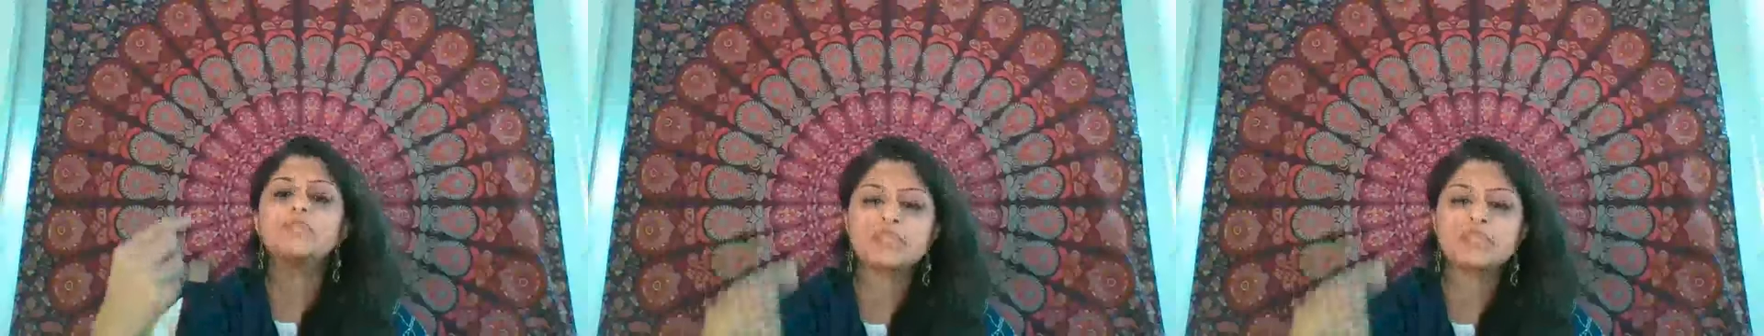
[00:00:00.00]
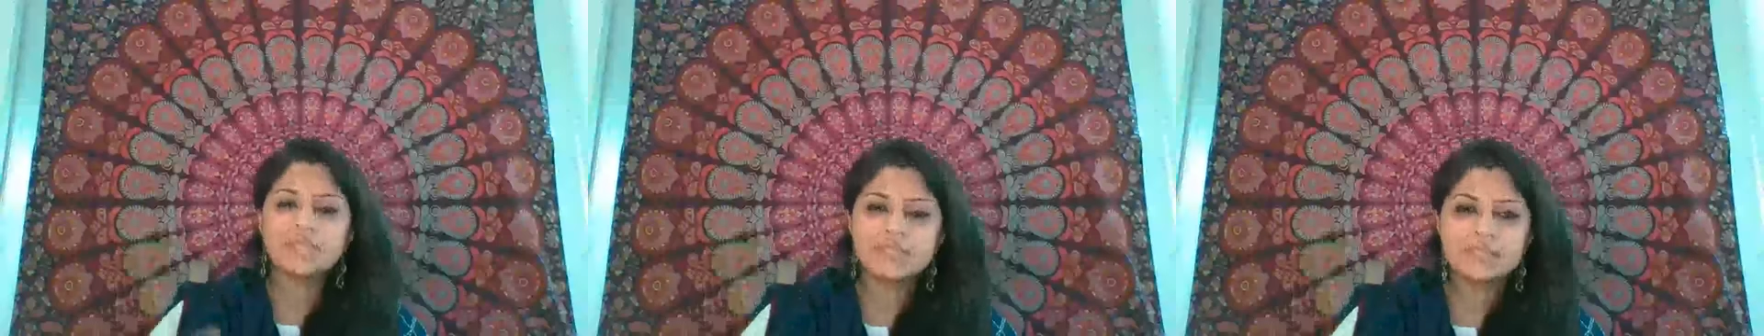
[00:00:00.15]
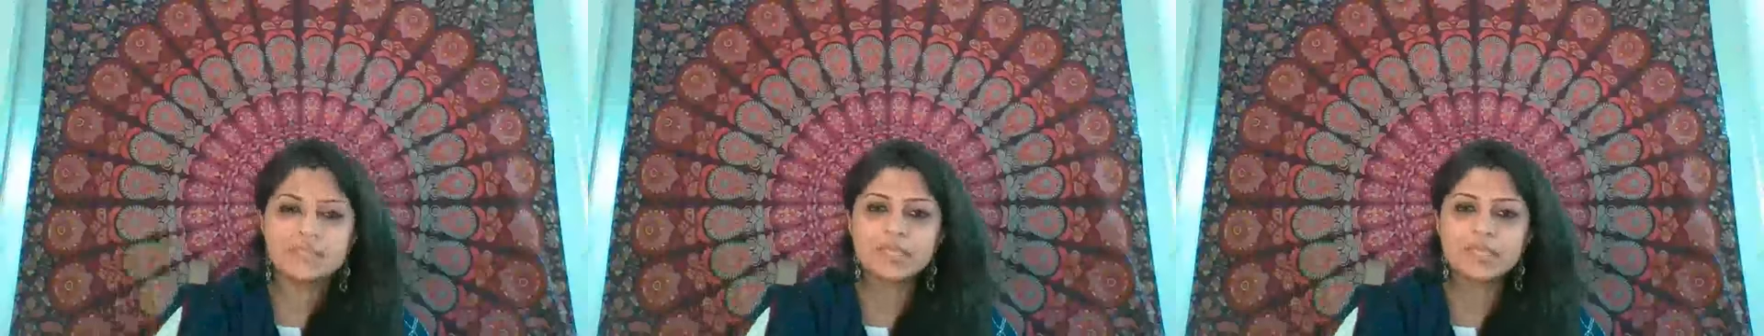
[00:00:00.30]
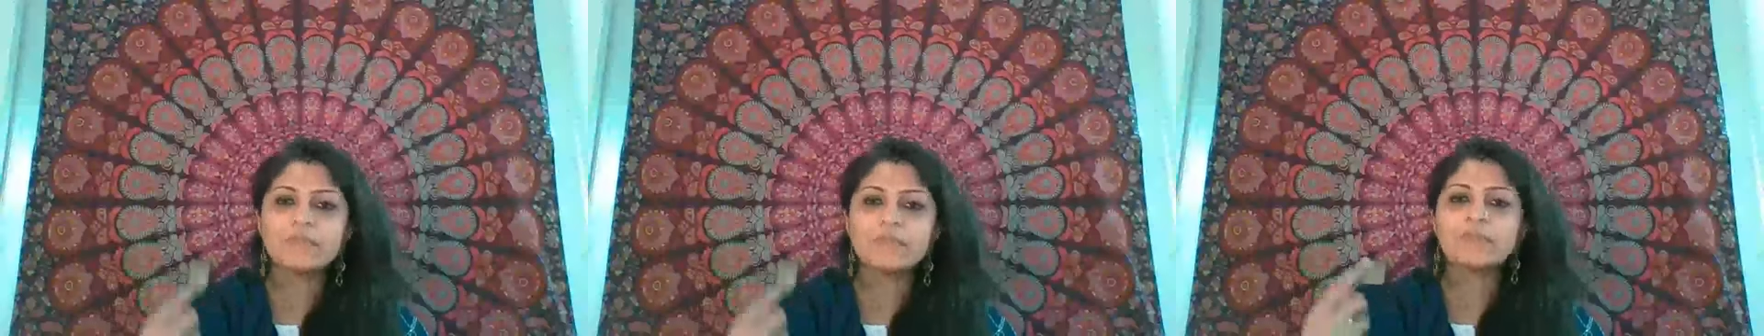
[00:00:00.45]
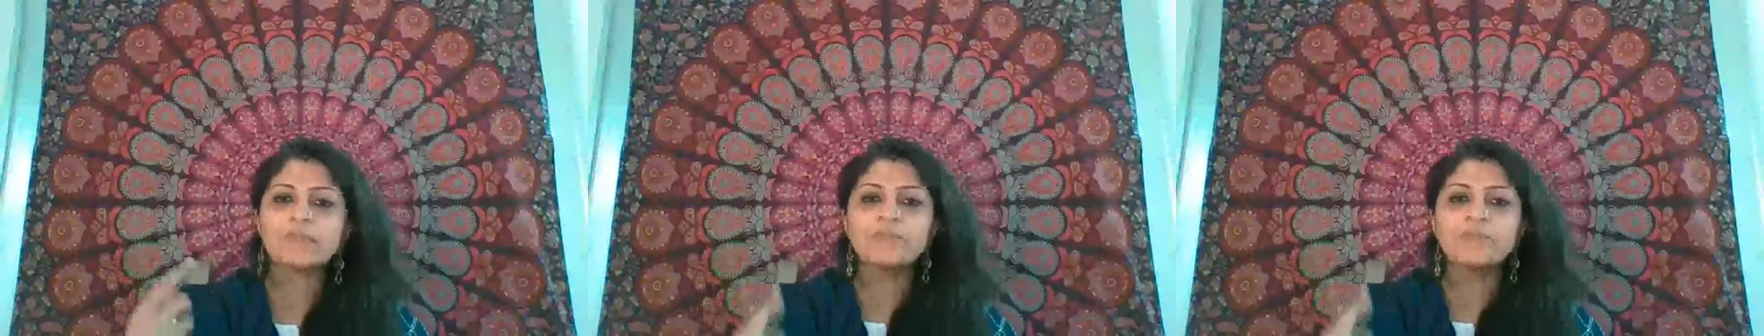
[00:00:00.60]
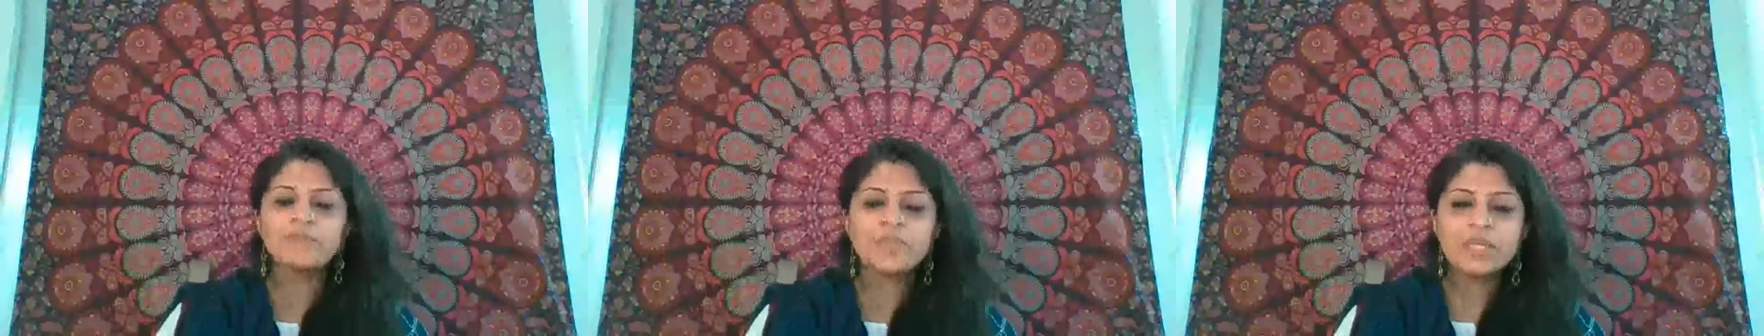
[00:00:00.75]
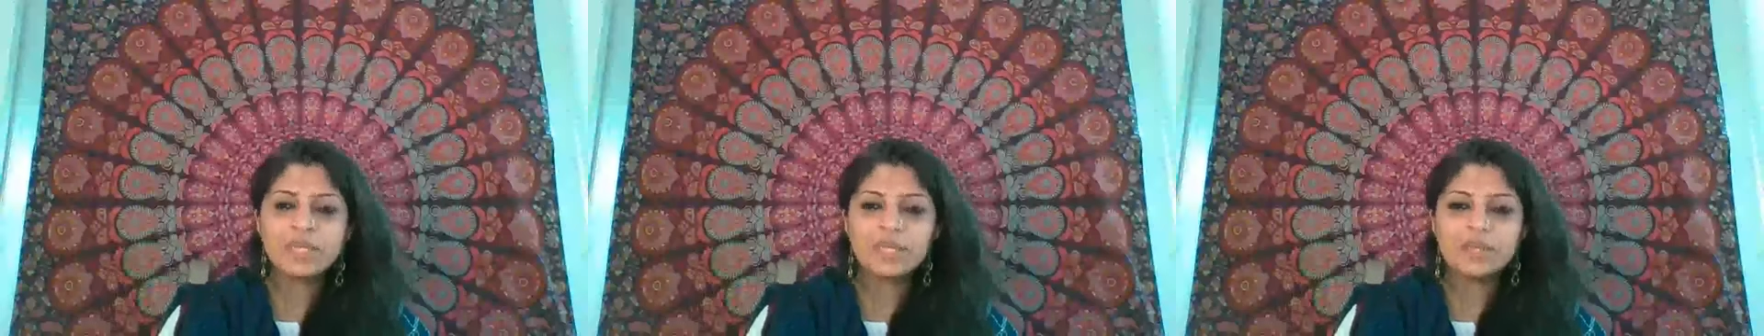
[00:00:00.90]
discussing
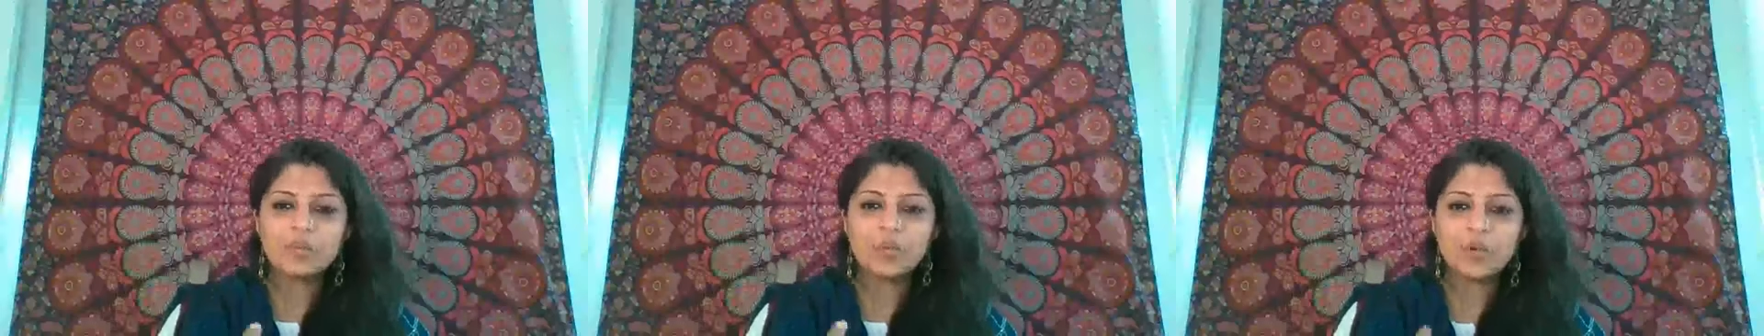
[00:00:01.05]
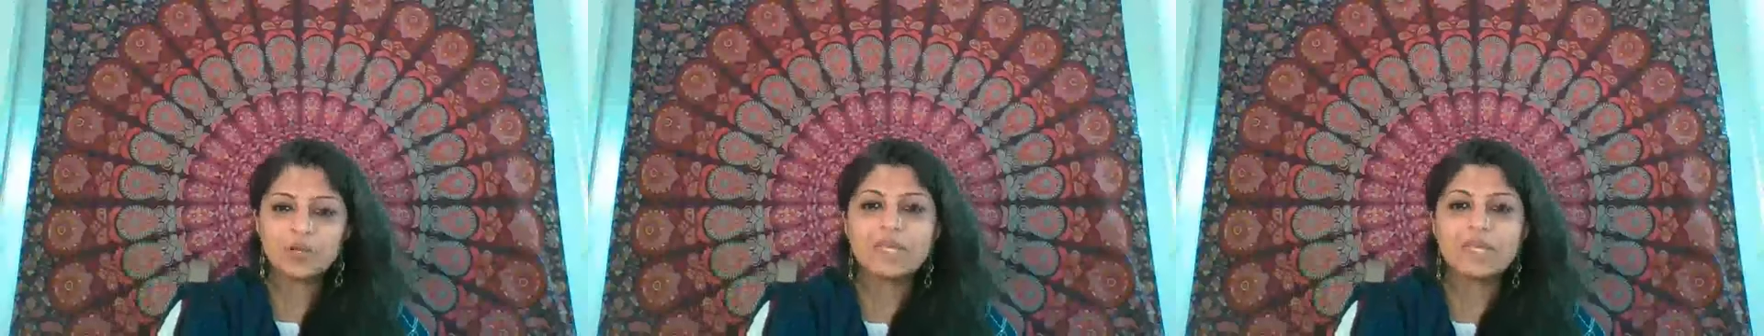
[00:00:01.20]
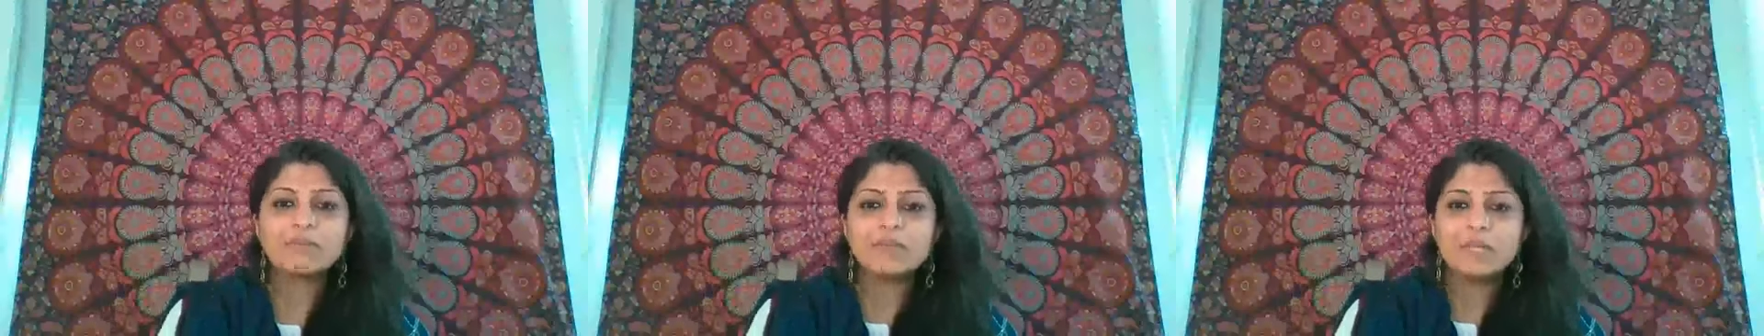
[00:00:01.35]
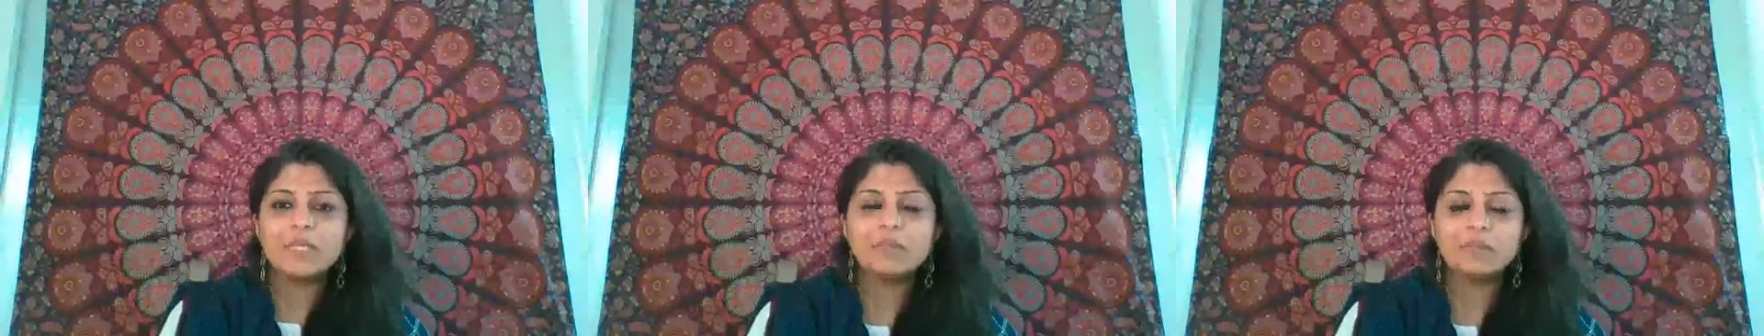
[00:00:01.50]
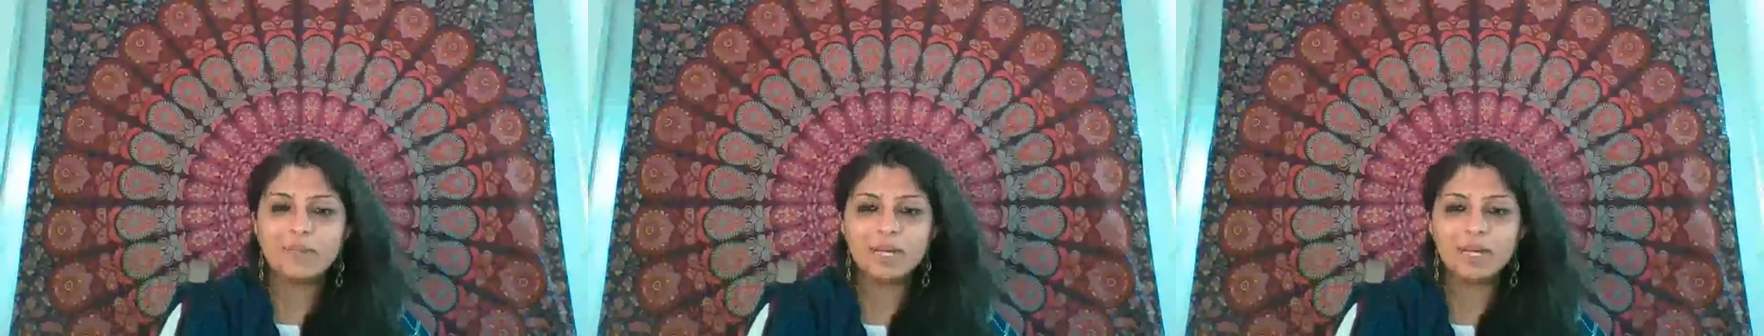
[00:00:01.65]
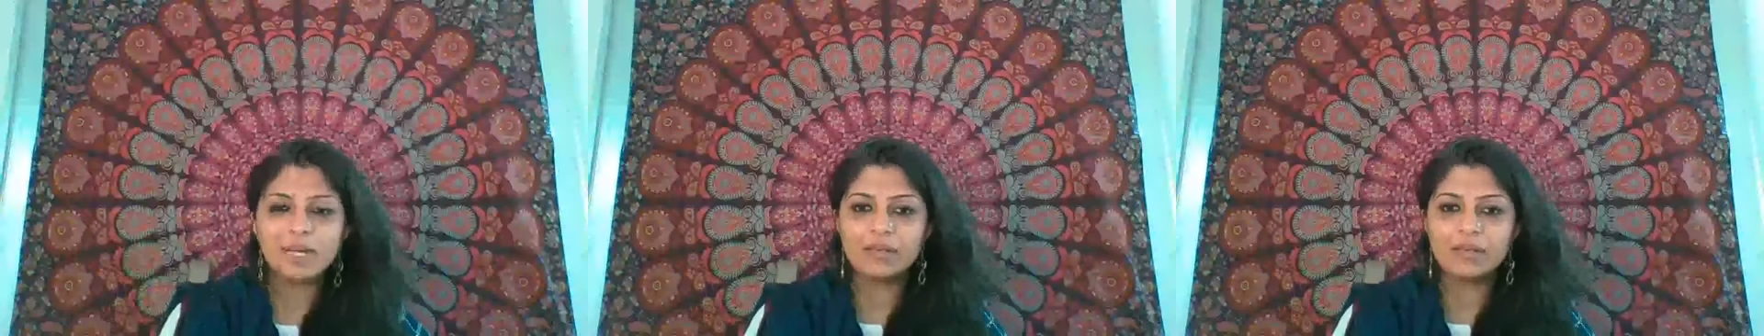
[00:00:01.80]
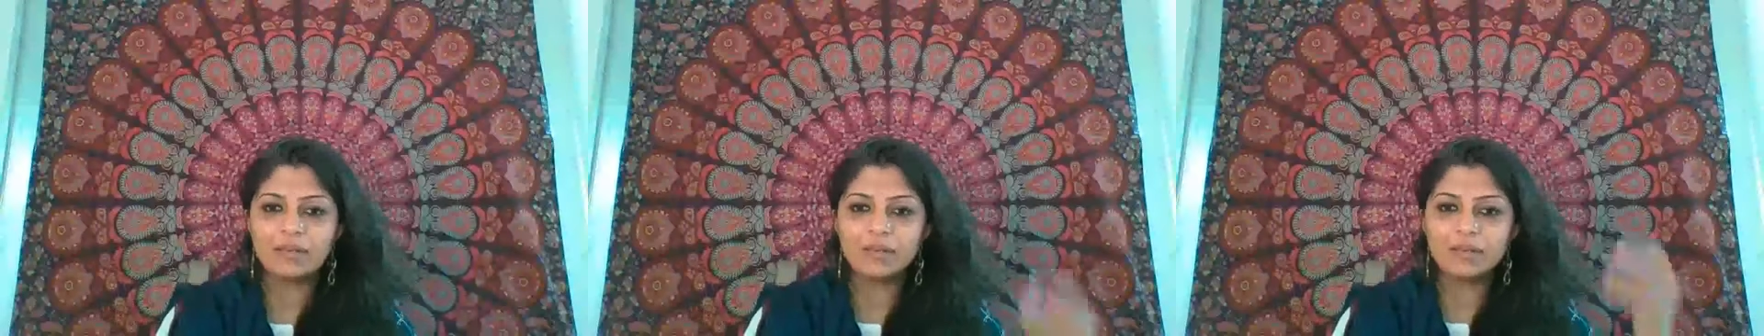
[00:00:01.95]
what I mean
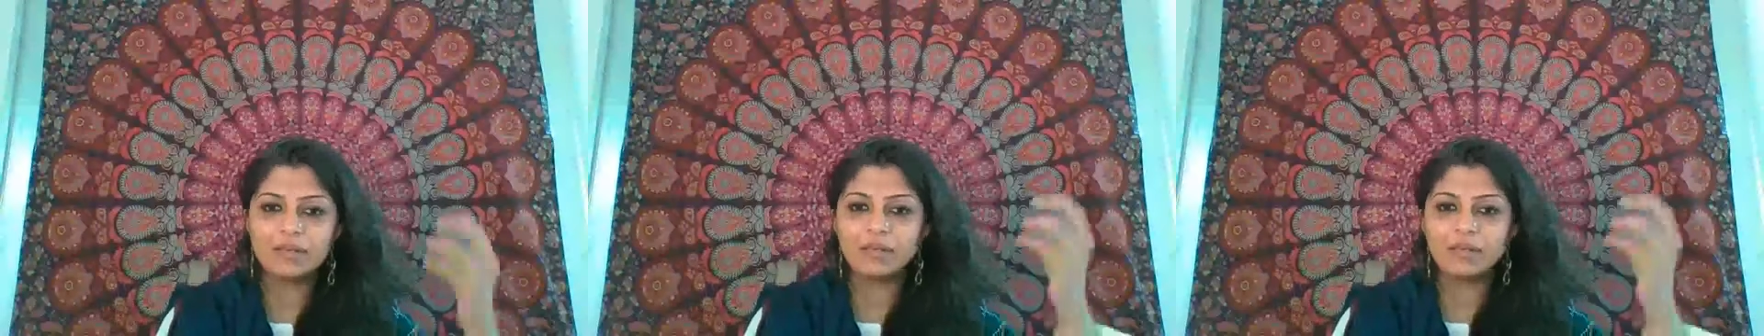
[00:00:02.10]
by